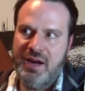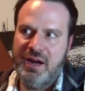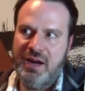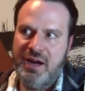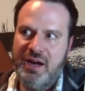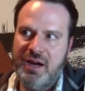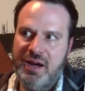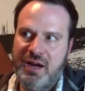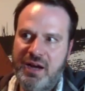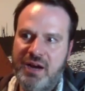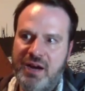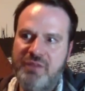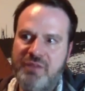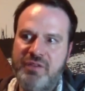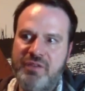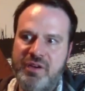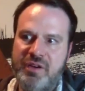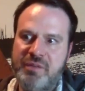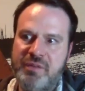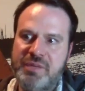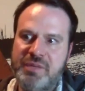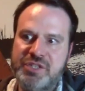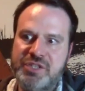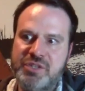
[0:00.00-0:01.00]
are very
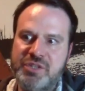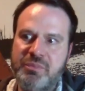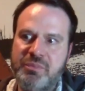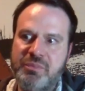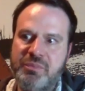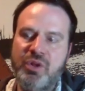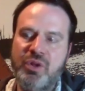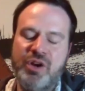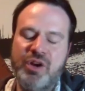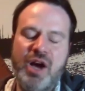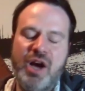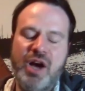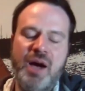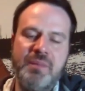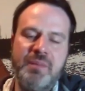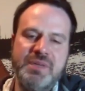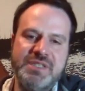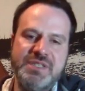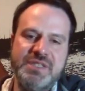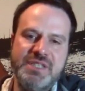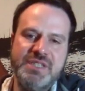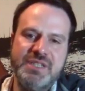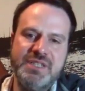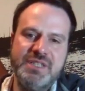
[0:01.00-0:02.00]
much the polar
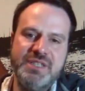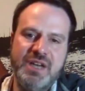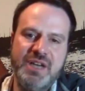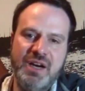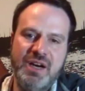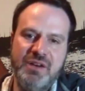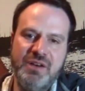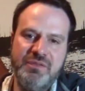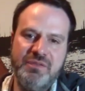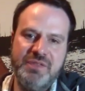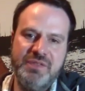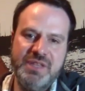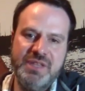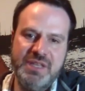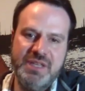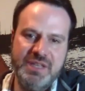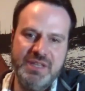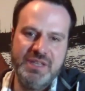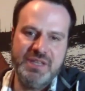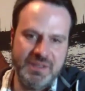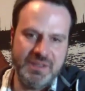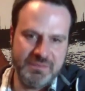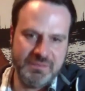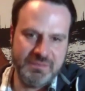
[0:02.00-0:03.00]
opposite of the
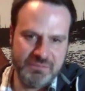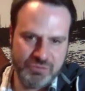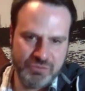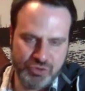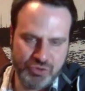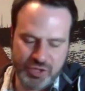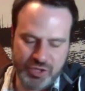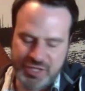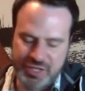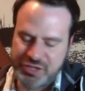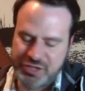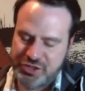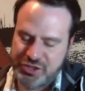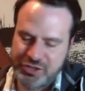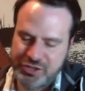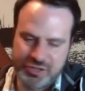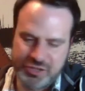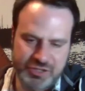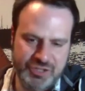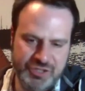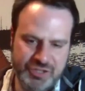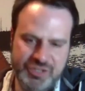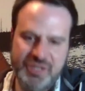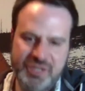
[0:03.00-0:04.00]
traditional or
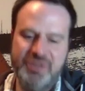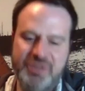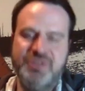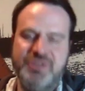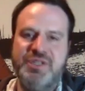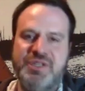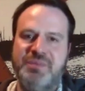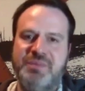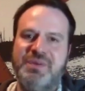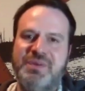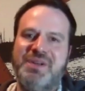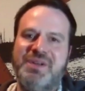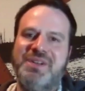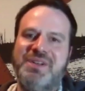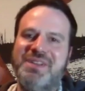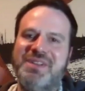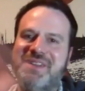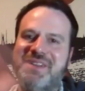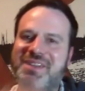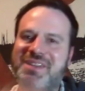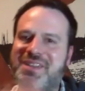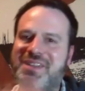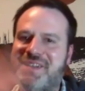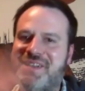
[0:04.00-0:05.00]
stereotypical
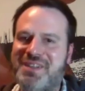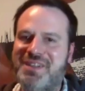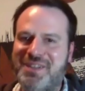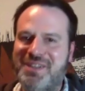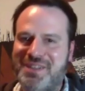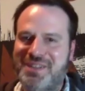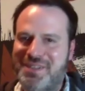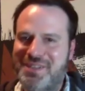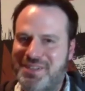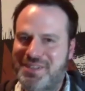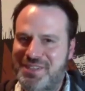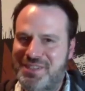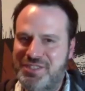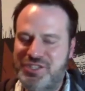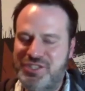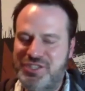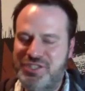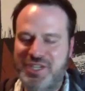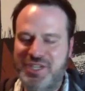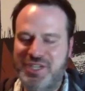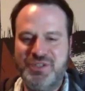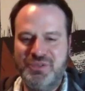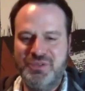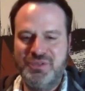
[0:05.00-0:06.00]
gender
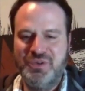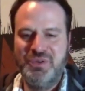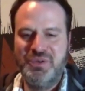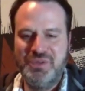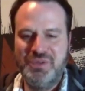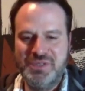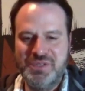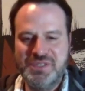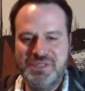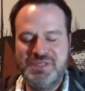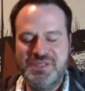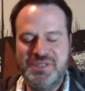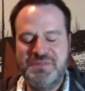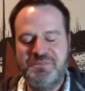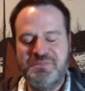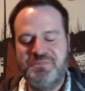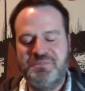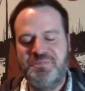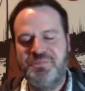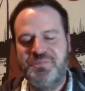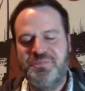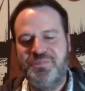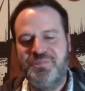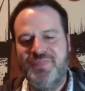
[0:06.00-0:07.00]
roles.
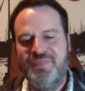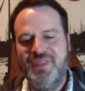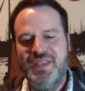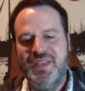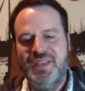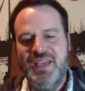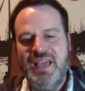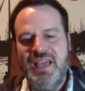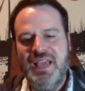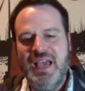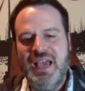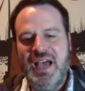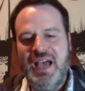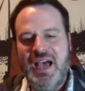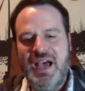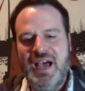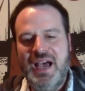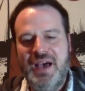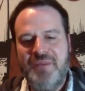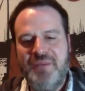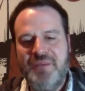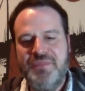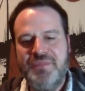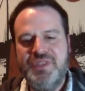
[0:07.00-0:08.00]

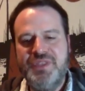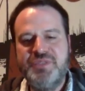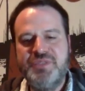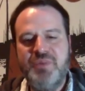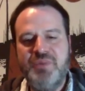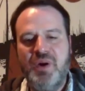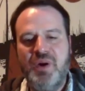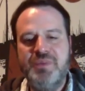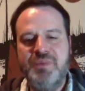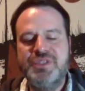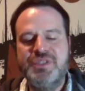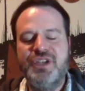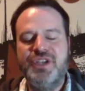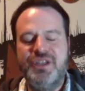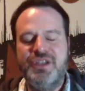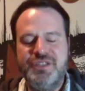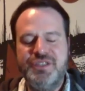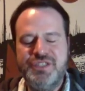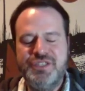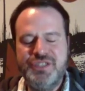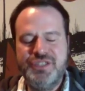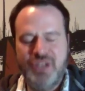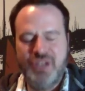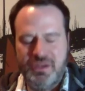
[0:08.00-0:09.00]
Um, this poem is called
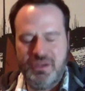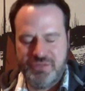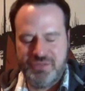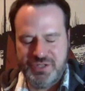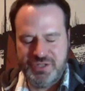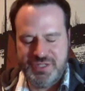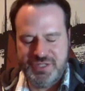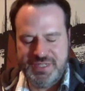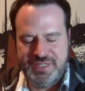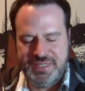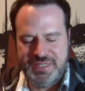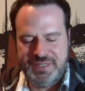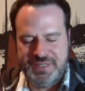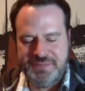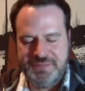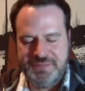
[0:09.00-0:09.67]
Sovereignty.